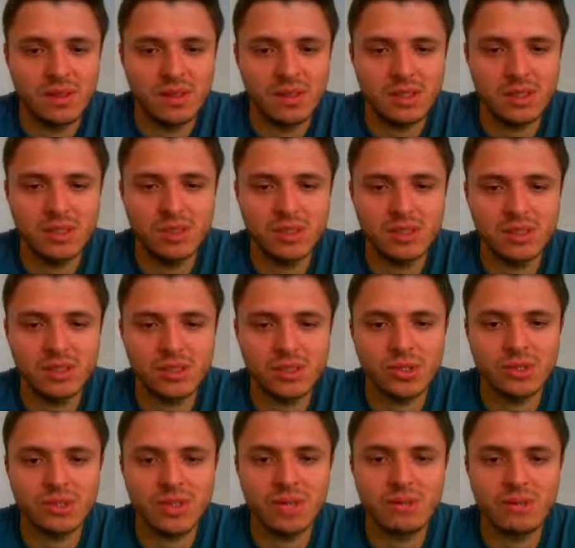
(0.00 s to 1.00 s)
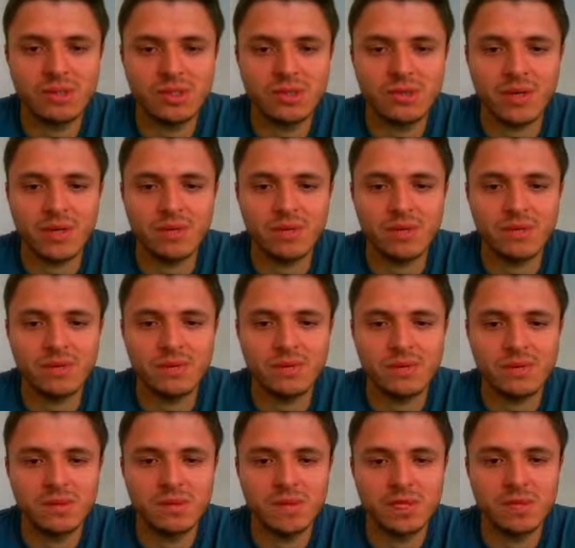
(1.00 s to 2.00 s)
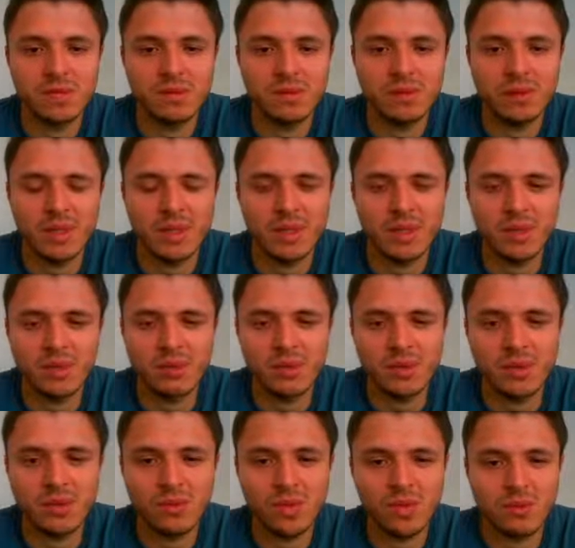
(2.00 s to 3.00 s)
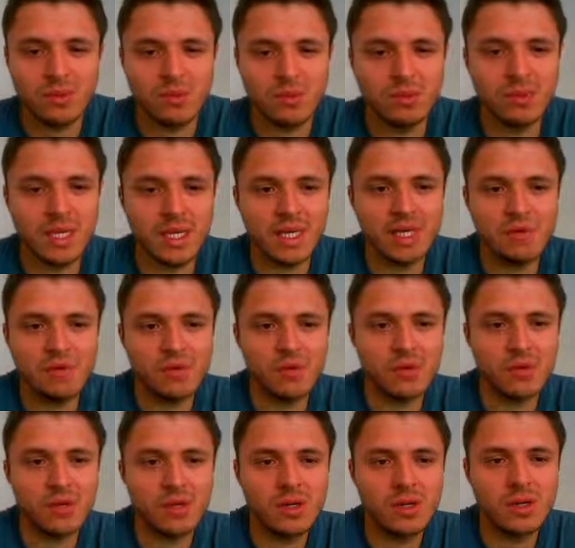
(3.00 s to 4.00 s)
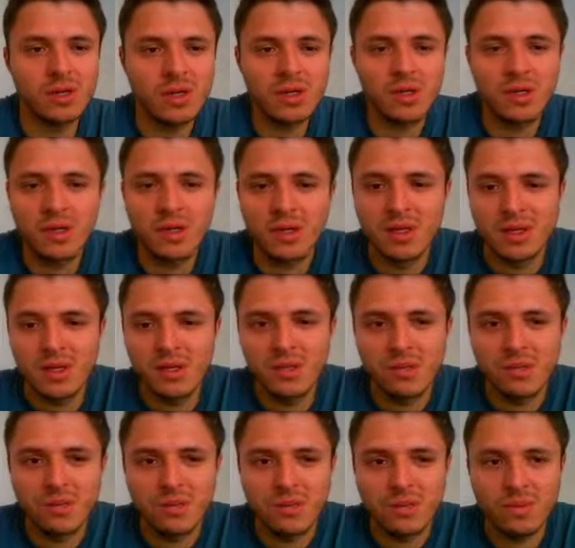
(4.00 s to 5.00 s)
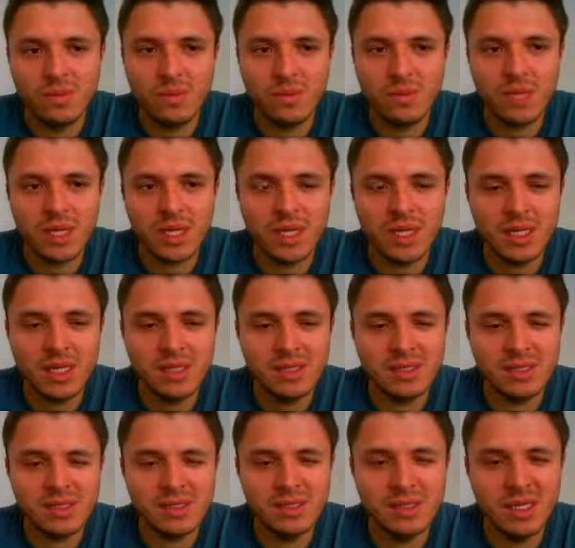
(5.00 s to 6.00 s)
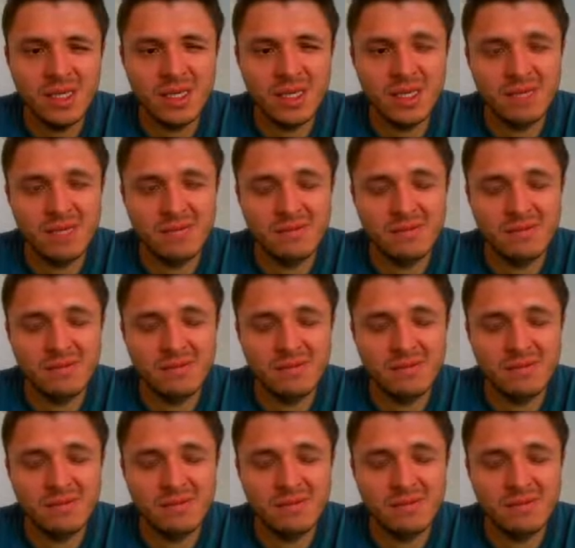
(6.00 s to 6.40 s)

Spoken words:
See, I wasn't sure if that was a great move. I mean, the computer wants me to play e4. But why can't he just take?